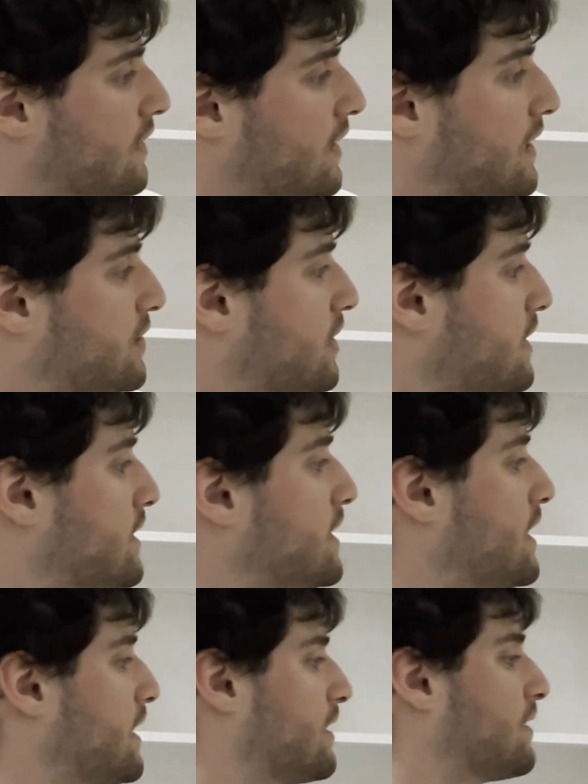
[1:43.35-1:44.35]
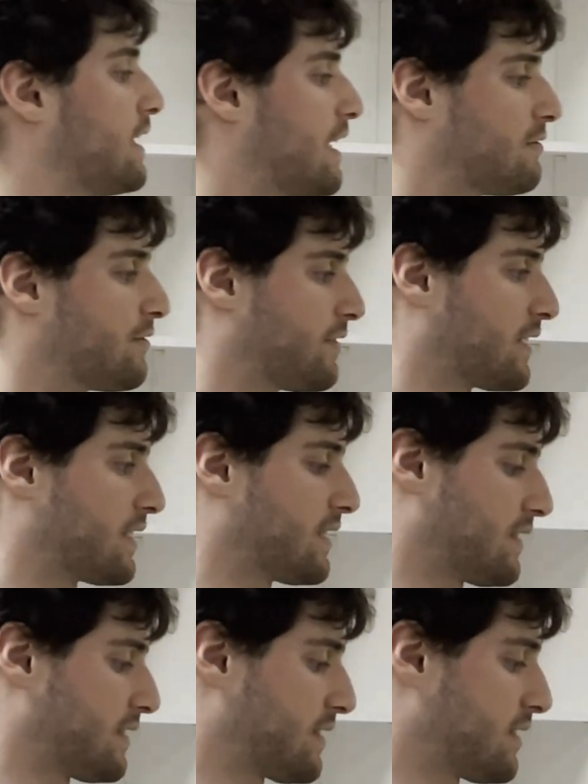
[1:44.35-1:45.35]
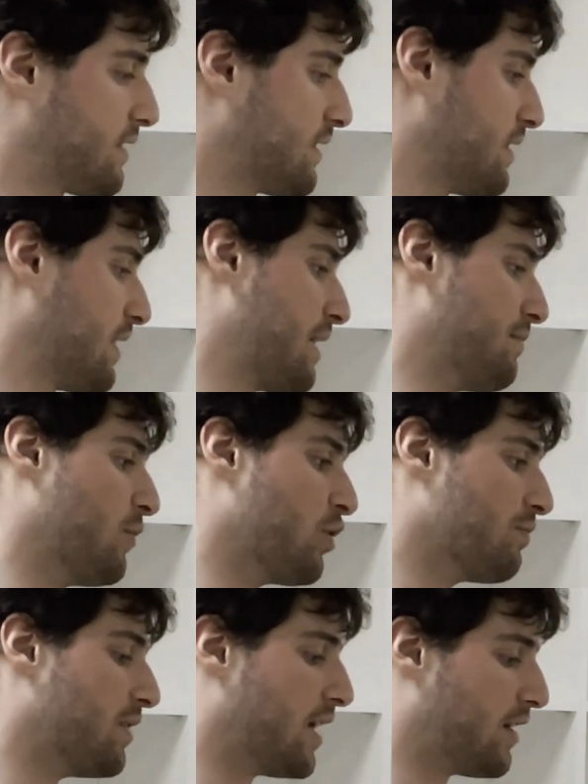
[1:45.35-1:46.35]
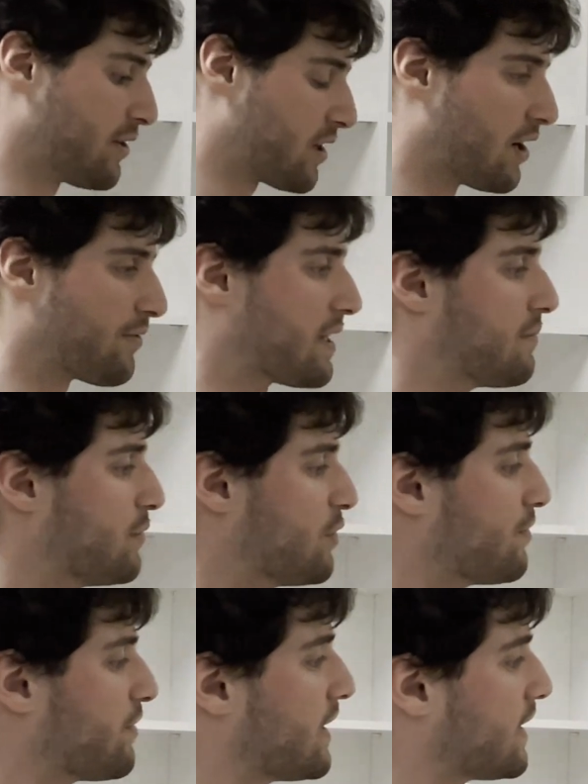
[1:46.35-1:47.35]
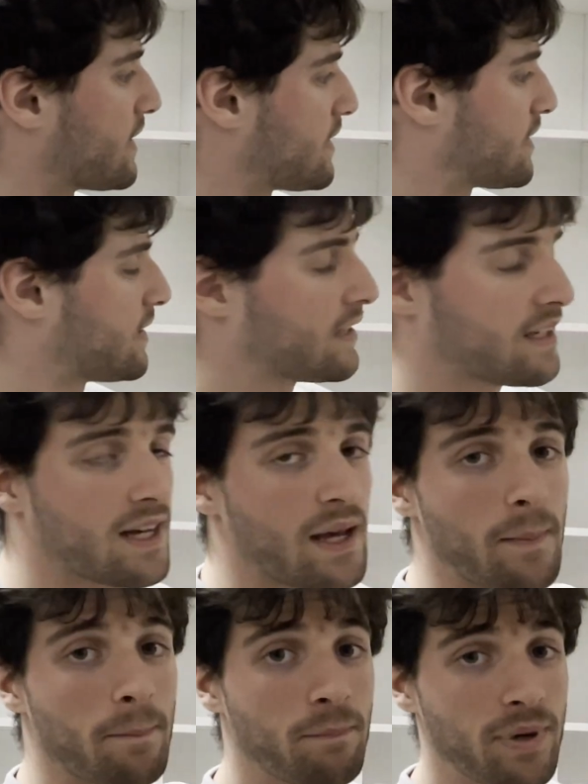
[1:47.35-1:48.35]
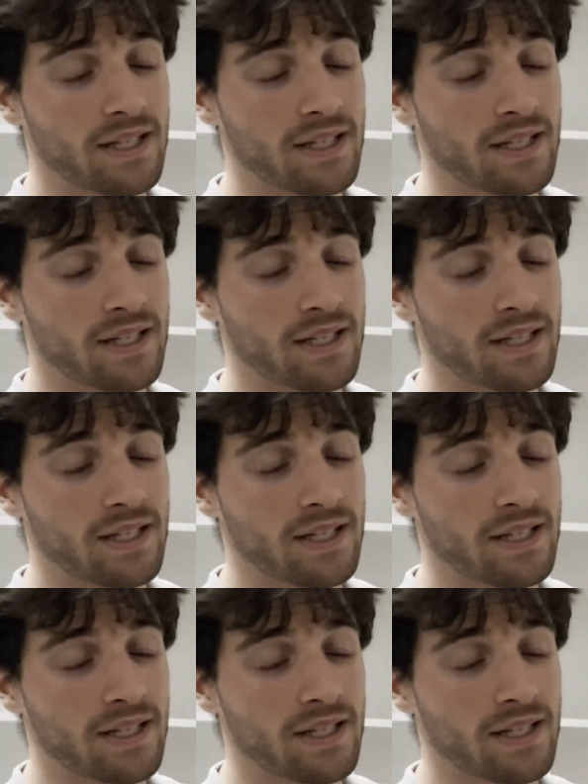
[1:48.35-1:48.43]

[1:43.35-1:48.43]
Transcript: as you can see, everything is immobile, you can't really move it. But